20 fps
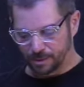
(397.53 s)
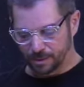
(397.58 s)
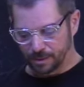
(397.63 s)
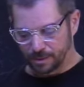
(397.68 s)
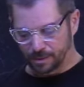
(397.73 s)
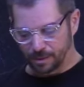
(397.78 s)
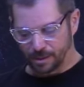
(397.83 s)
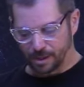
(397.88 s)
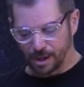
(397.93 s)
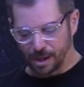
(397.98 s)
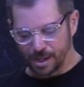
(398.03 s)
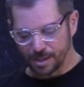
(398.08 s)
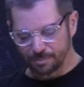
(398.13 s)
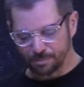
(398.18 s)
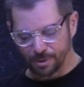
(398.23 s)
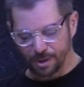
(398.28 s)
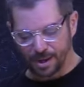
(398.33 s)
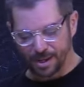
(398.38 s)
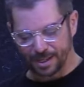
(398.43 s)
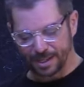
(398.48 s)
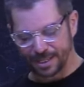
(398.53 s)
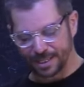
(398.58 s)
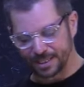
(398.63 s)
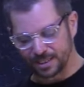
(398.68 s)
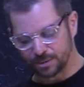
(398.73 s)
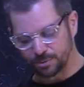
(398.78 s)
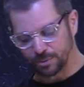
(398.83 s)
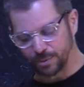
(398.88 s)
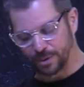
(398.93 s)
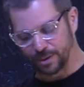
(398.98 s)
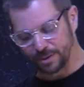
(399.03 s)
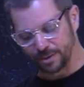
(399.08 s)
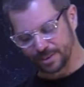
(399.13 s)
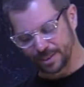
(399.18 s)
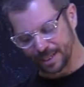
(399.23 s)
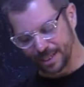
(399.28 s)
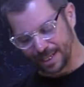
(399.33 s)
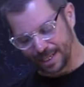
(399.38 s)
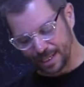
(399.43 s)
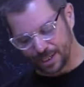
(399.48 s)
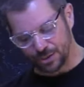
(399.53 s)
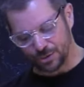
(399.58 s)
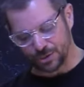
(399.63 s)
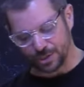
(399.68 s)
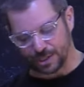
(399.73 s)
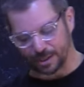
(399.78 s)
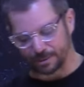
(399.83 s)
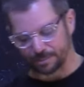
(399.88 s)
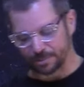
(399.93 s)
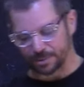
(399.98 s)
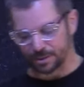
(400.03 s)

God brought Israel to Egypt